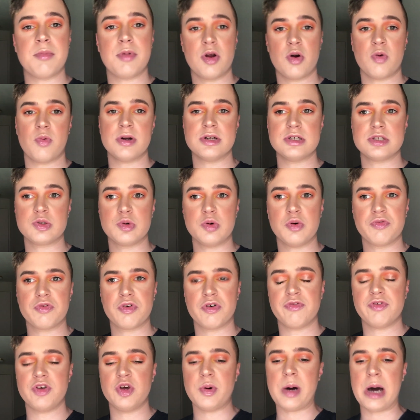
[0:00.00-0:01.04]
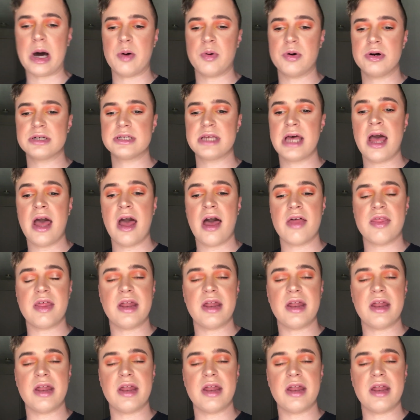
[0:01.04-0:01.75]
I'm going to run to school for a few hours,